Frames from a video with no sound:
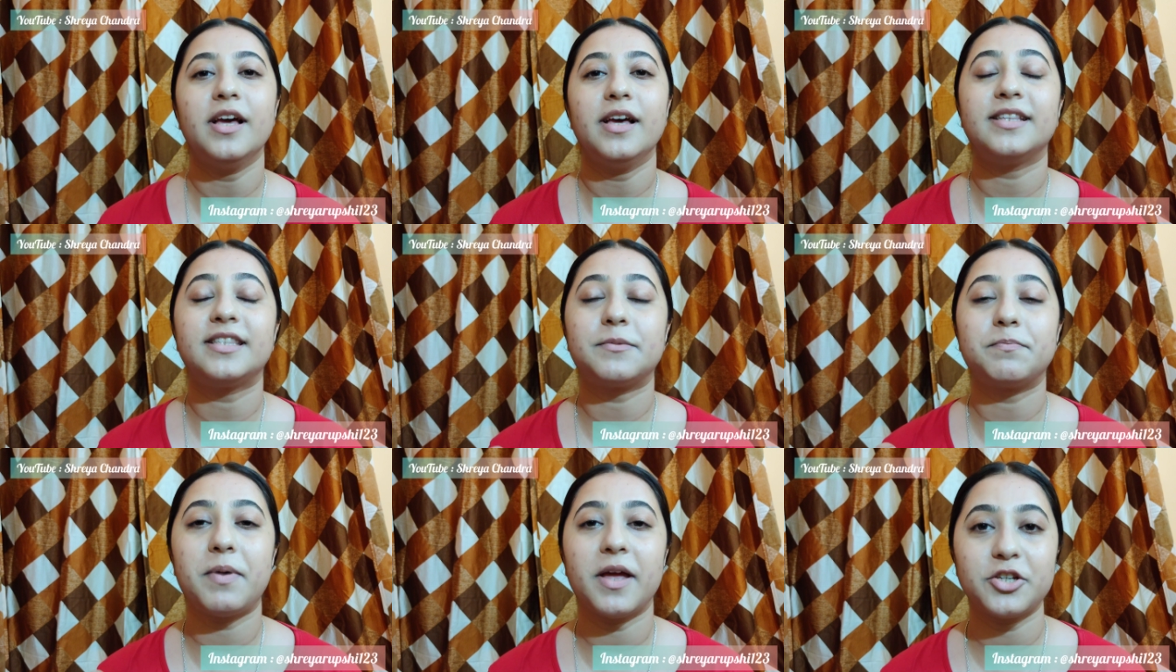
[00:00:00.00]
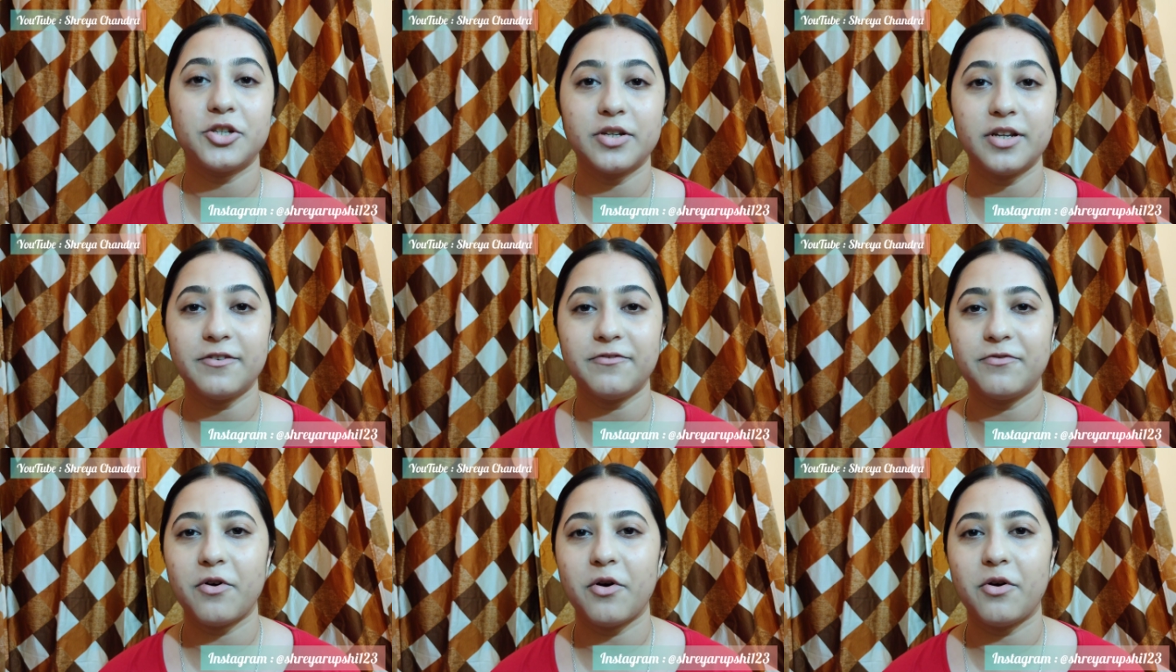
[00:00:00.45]

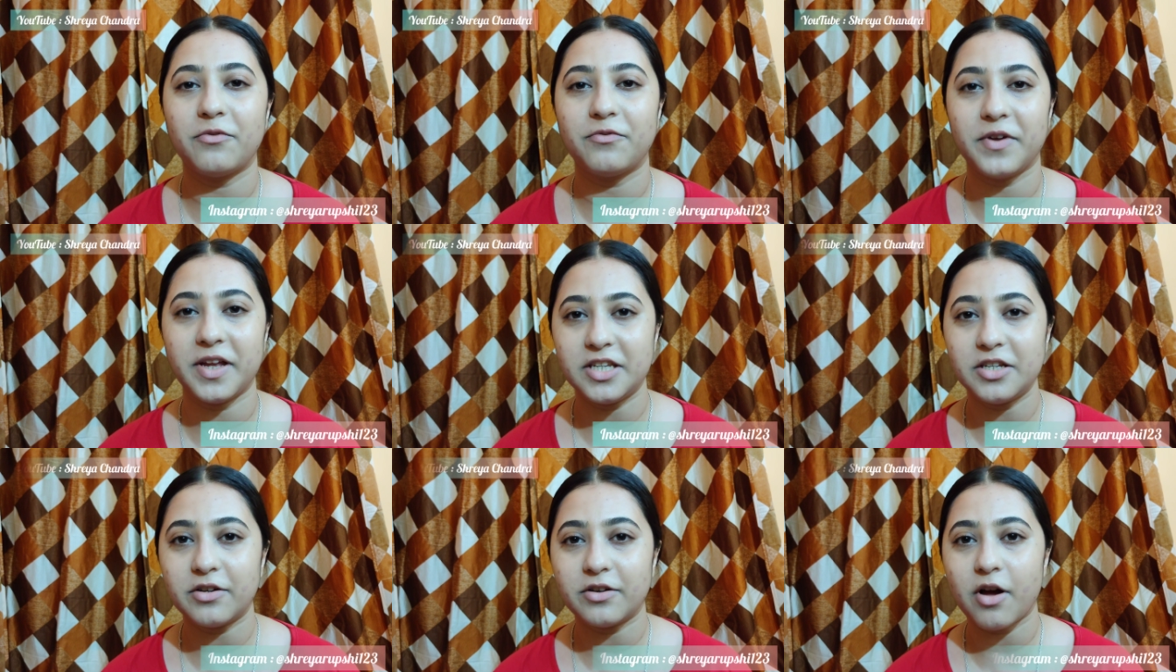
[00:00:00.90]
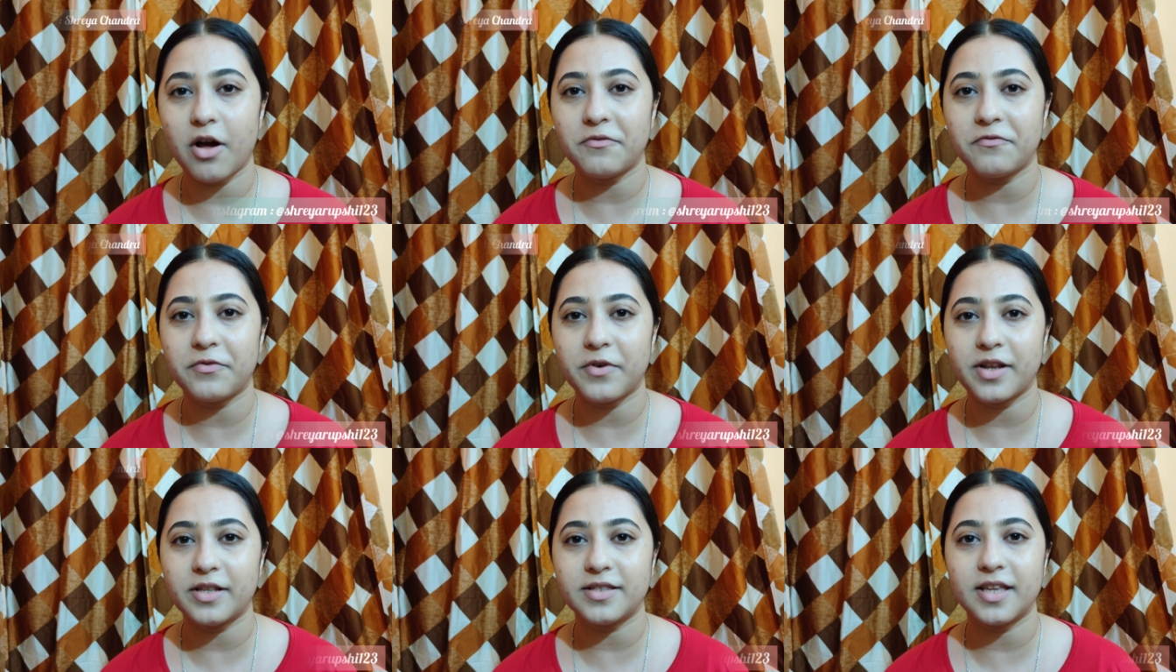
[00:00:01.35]
especially for video
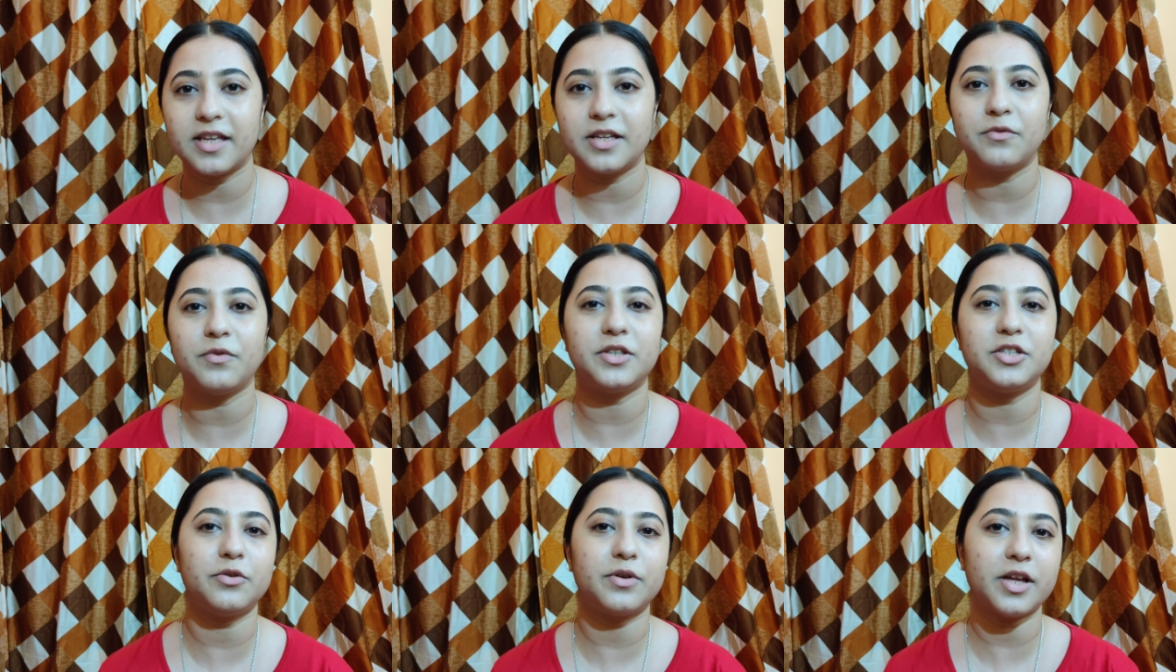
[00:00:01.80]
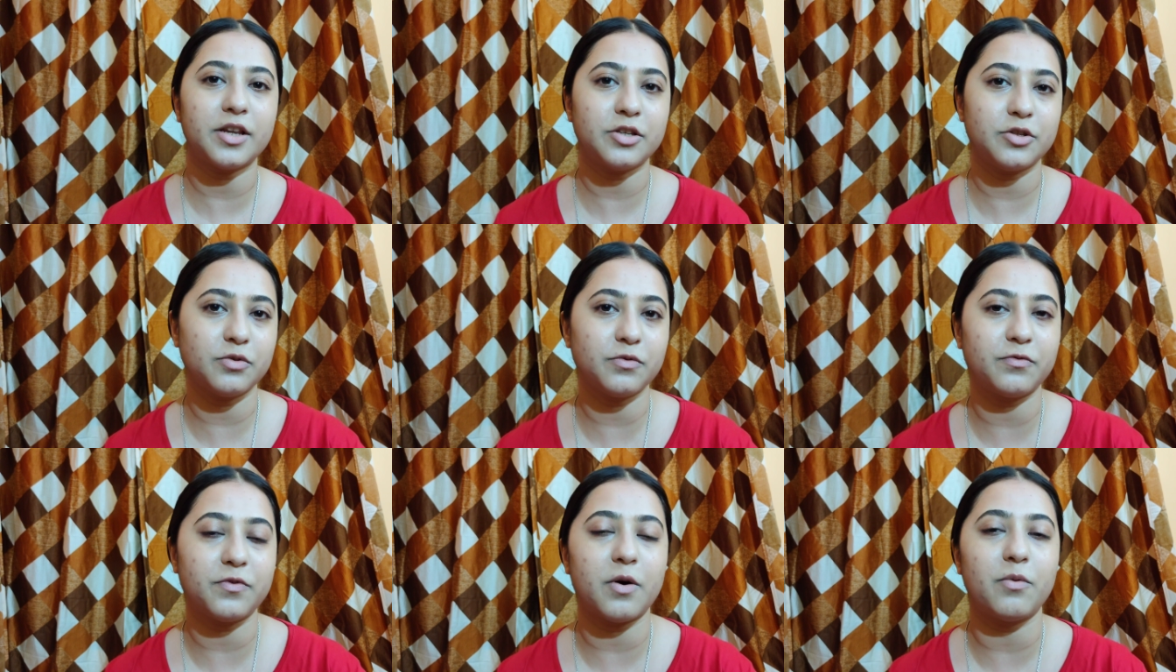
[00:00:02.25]
conferencing, which you can
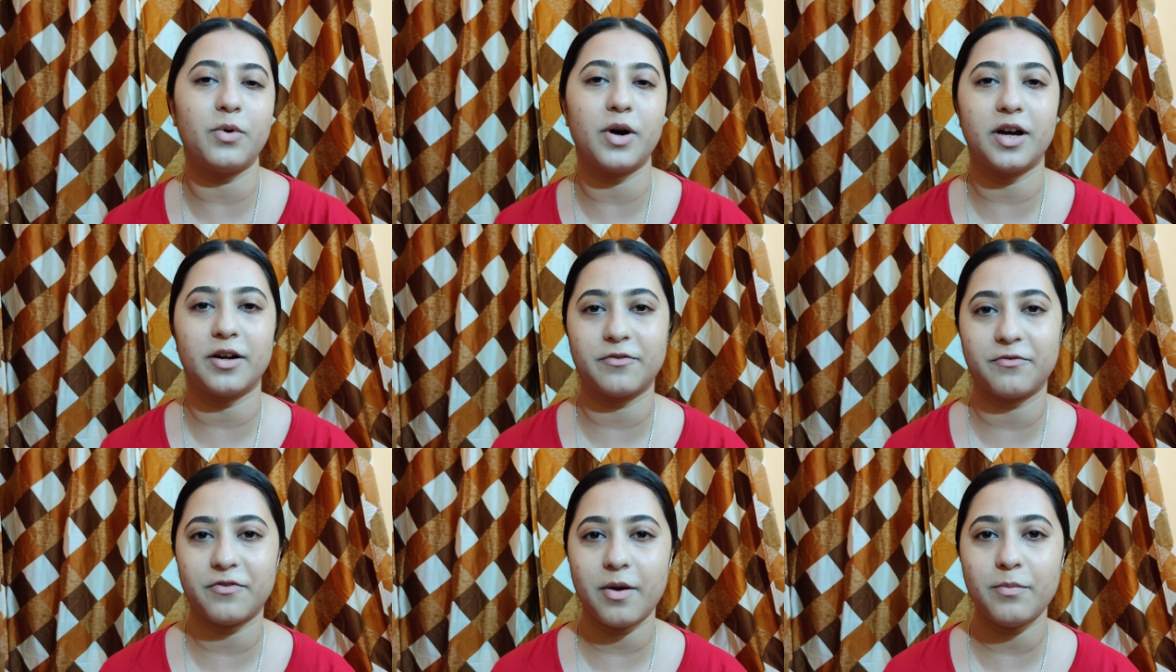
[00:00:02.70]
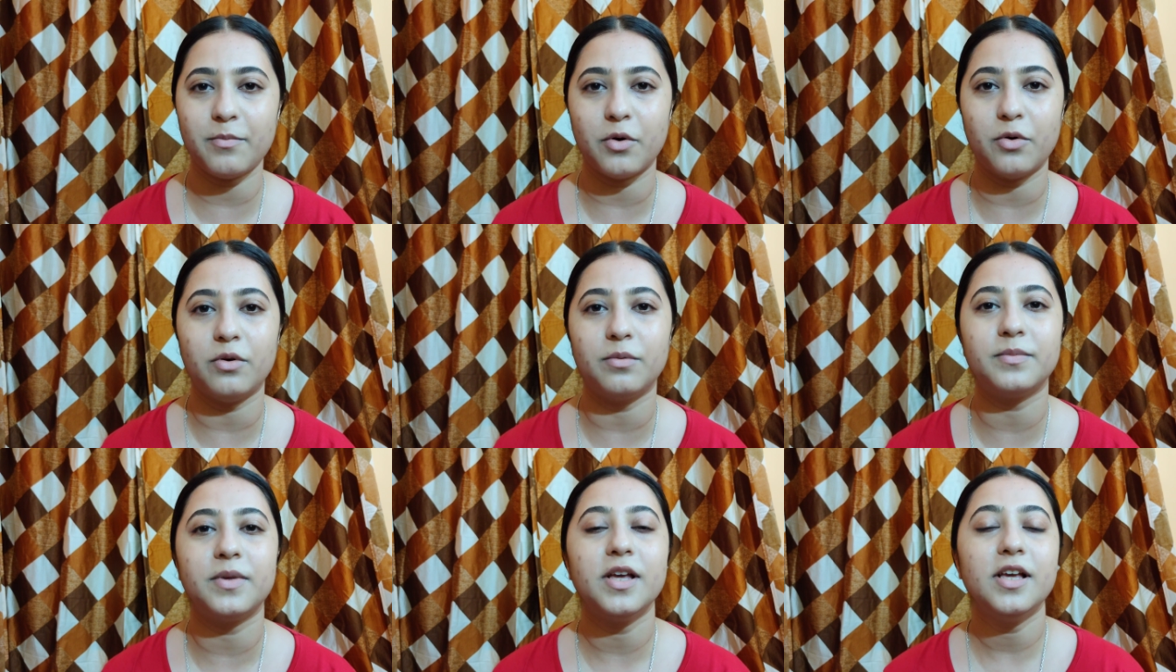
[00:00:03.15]
do for work from
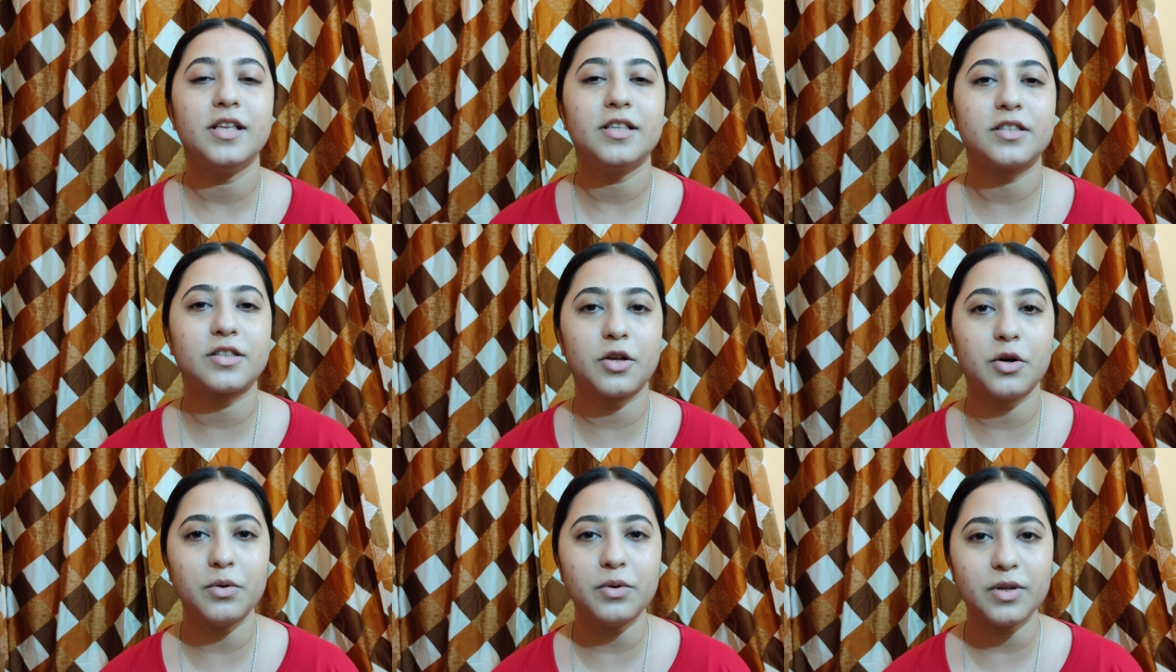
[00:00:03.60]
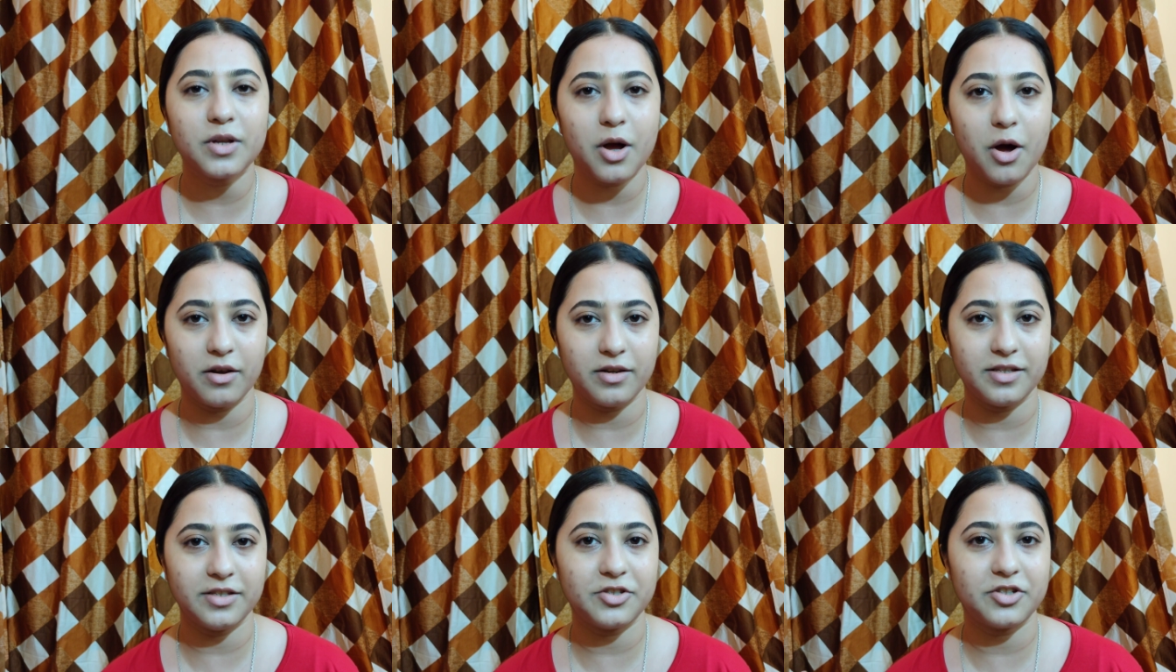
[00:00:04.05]
home, school,
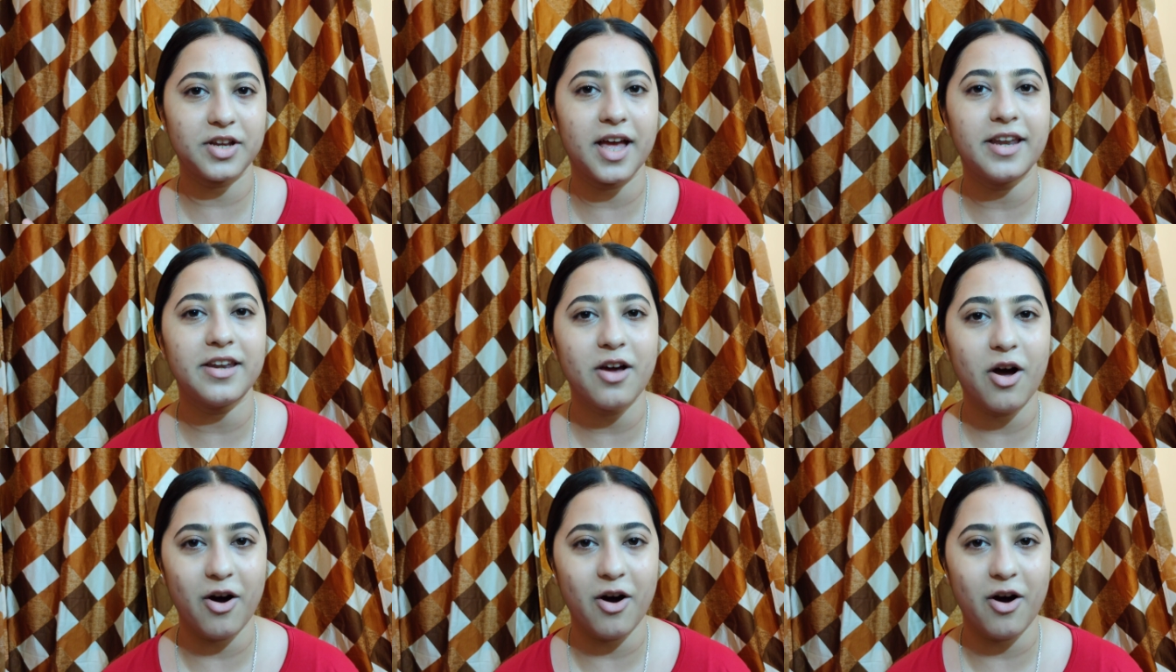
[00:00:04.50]
college and